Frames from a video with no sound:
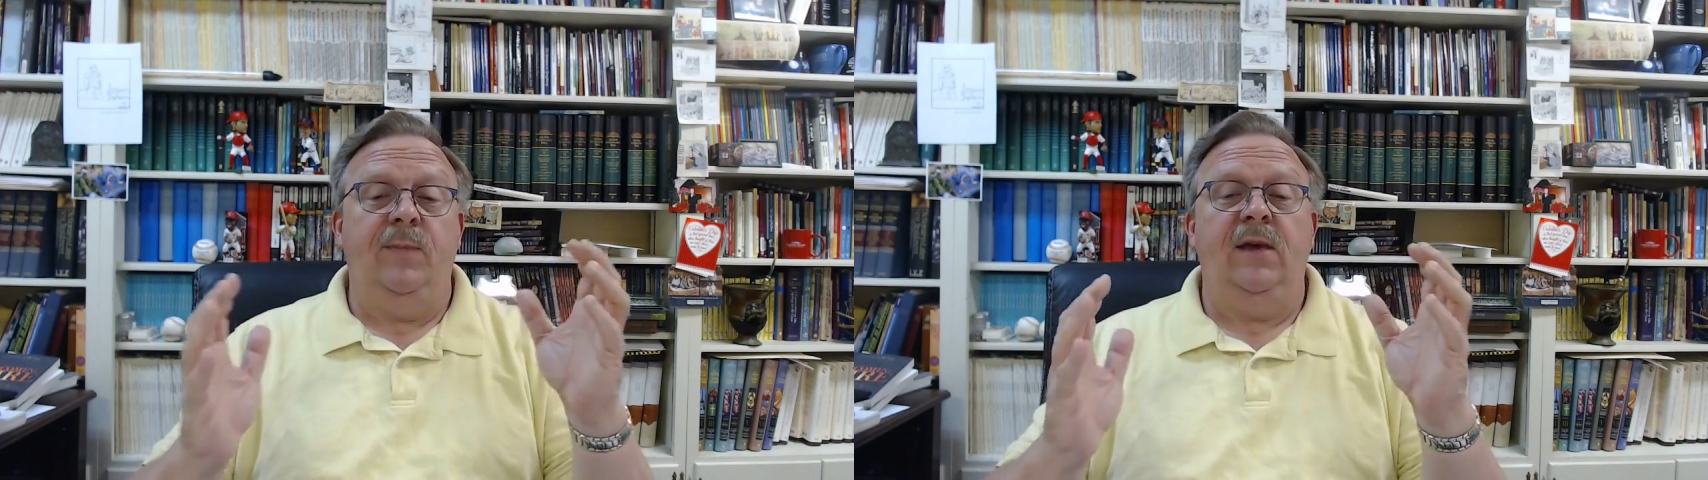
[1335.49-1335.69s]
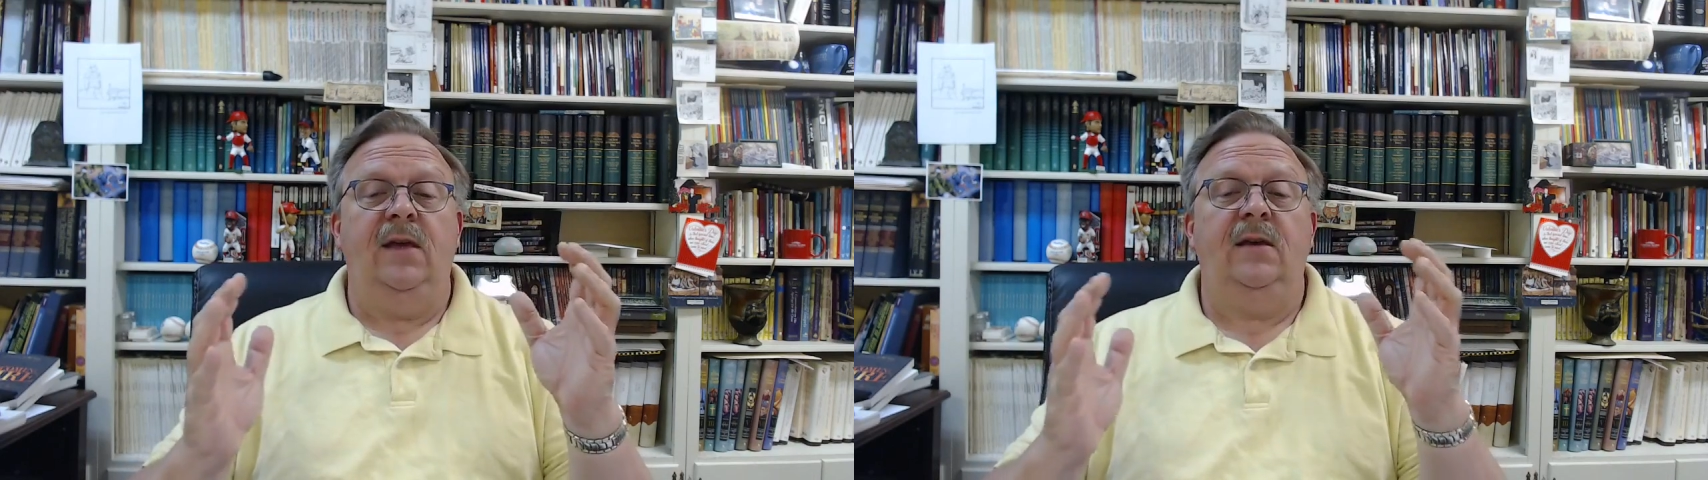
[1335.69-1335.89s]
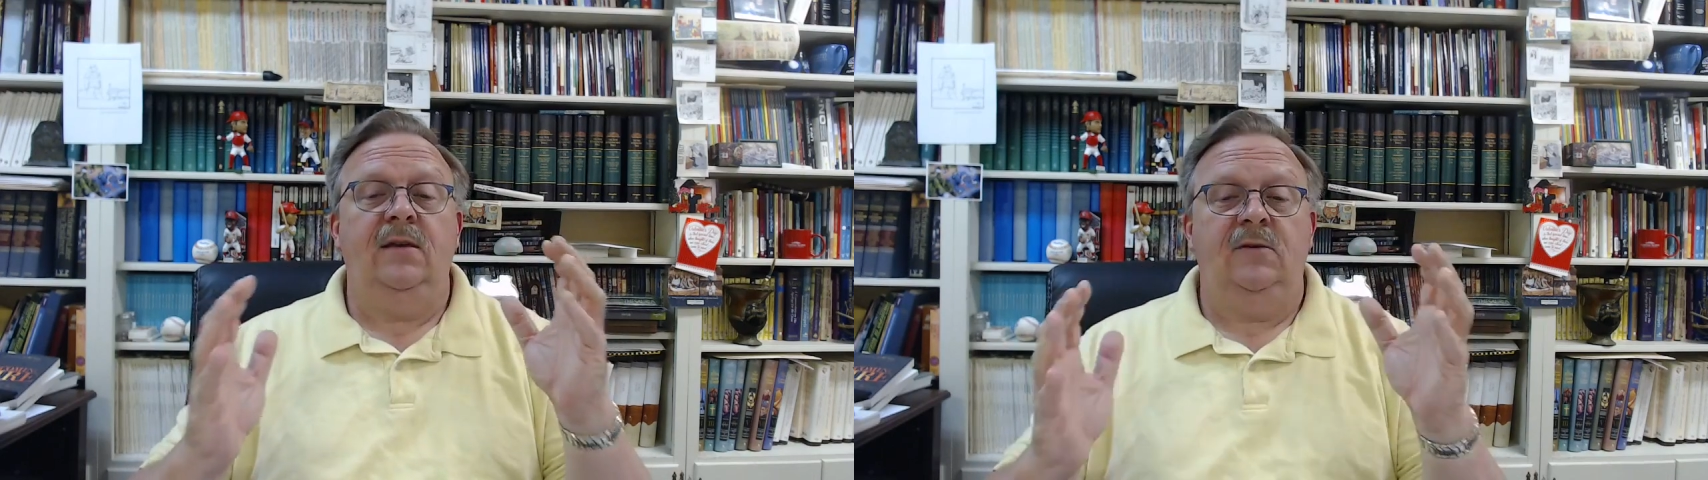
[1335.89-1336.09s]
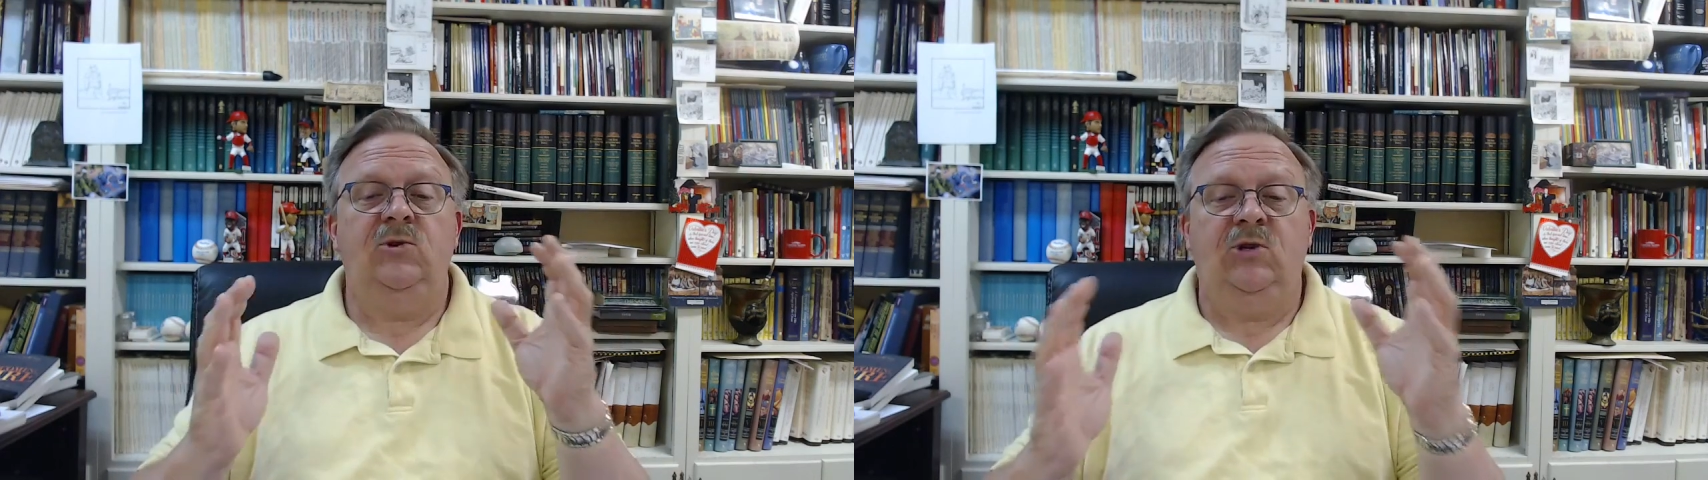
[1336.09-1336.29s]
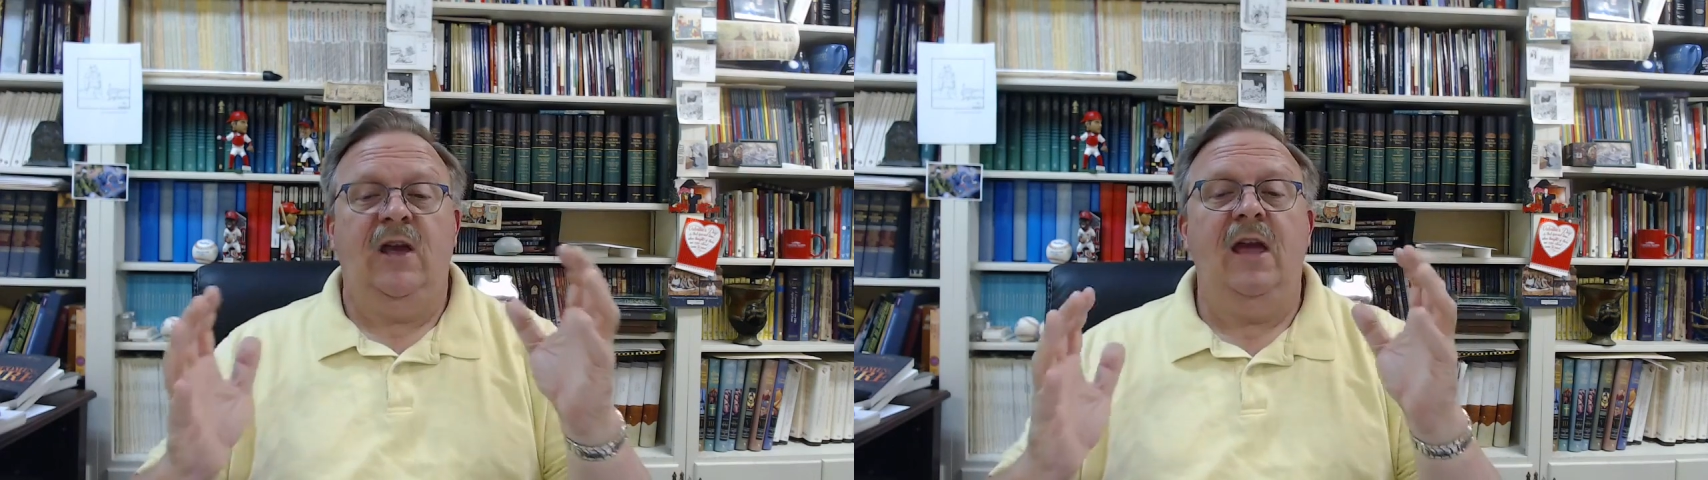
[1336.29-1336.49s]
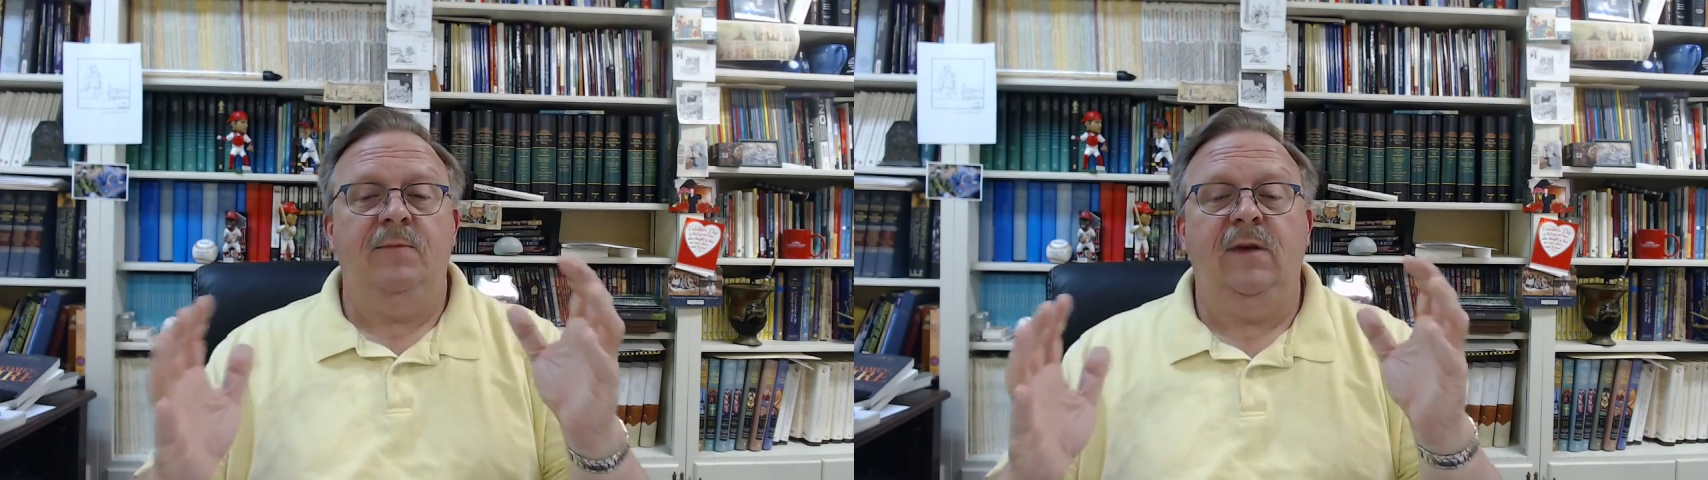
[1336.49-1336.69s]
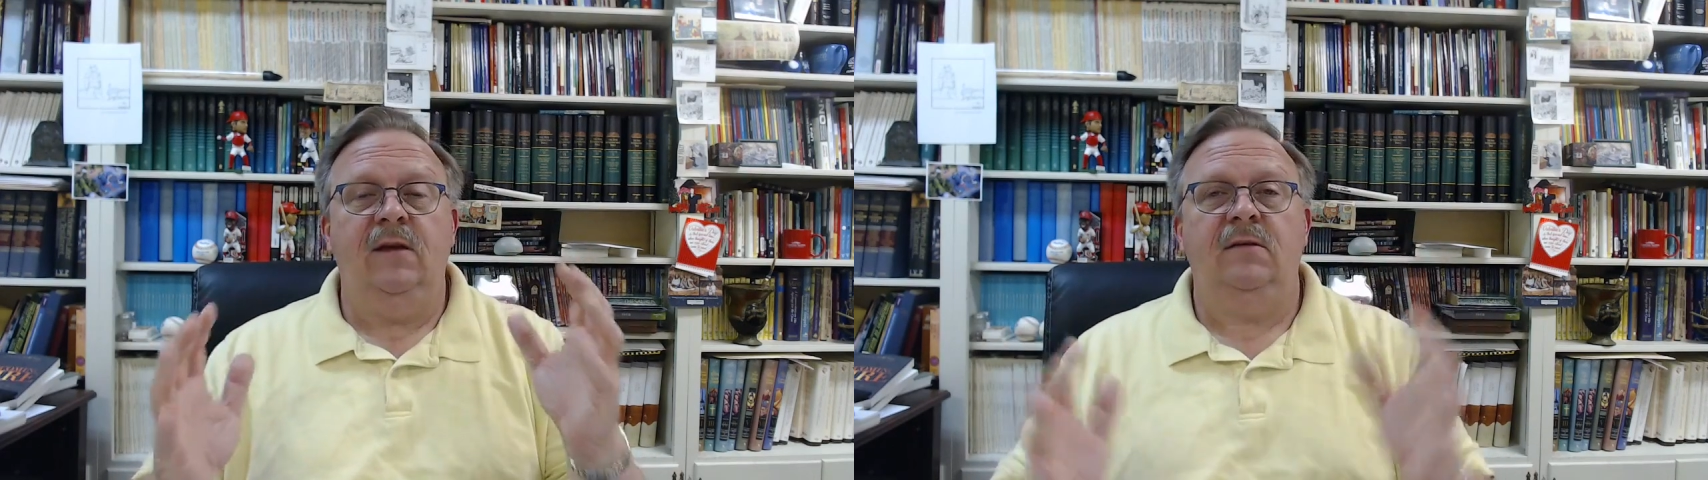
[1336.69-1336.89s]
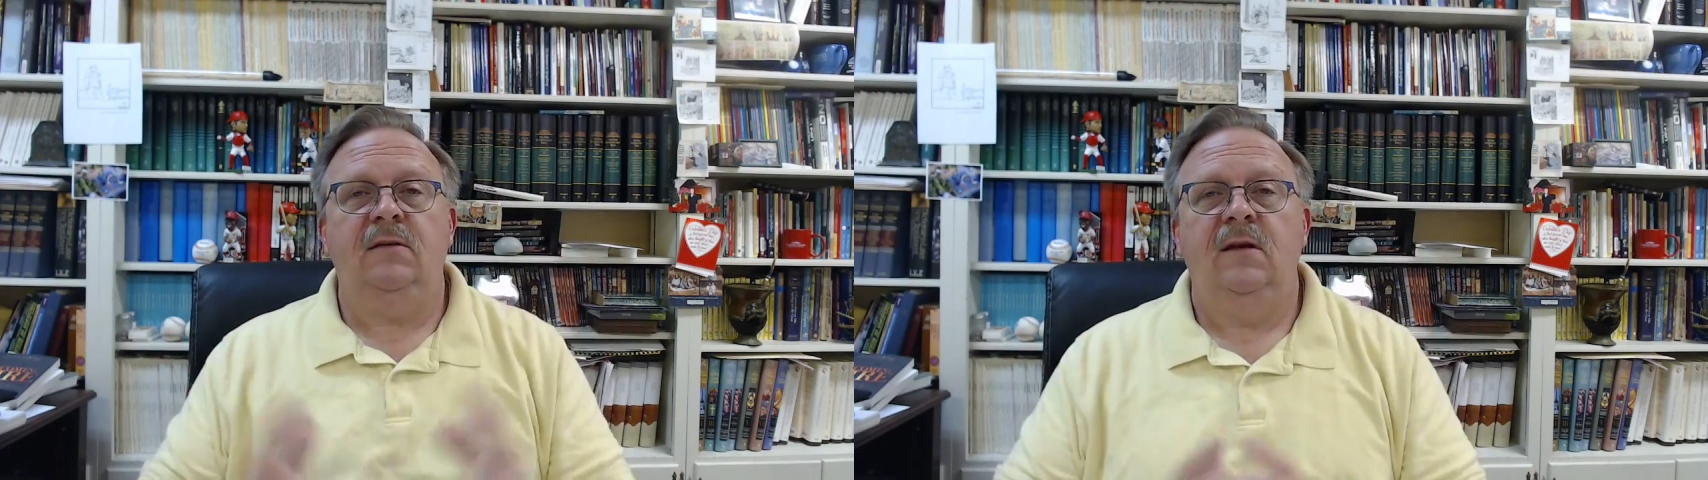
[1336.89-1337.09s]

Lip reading: big champion,